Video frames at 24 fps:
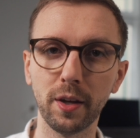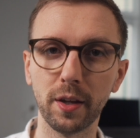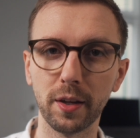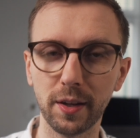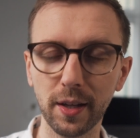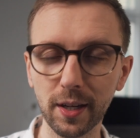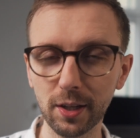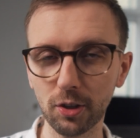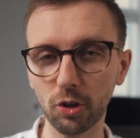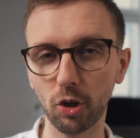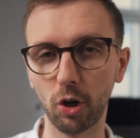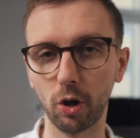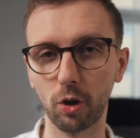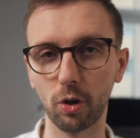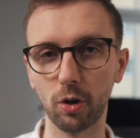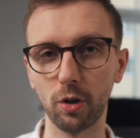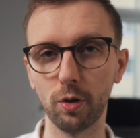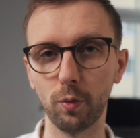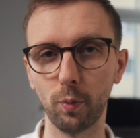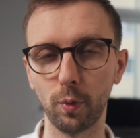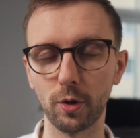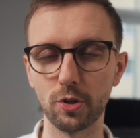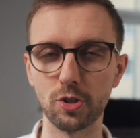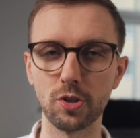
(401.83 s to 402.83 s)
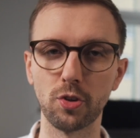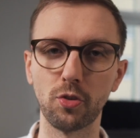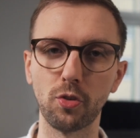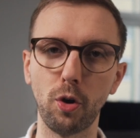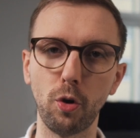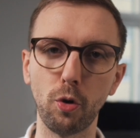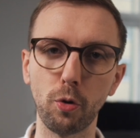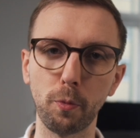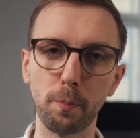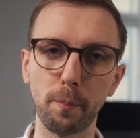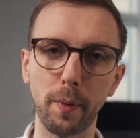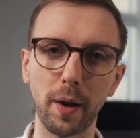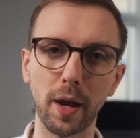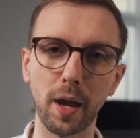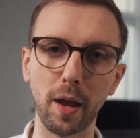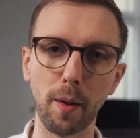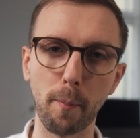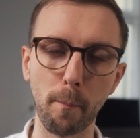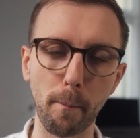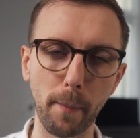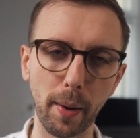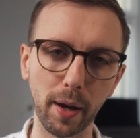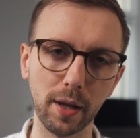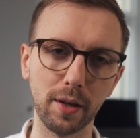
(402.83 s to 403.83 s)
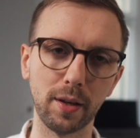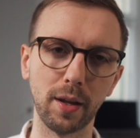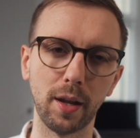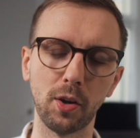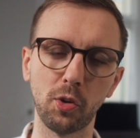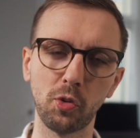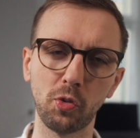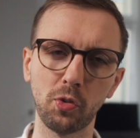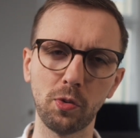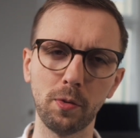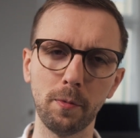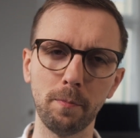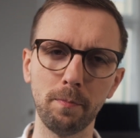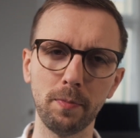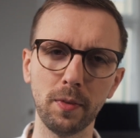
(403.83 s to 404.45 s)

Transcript: TikTok, which is owned by ByteDance.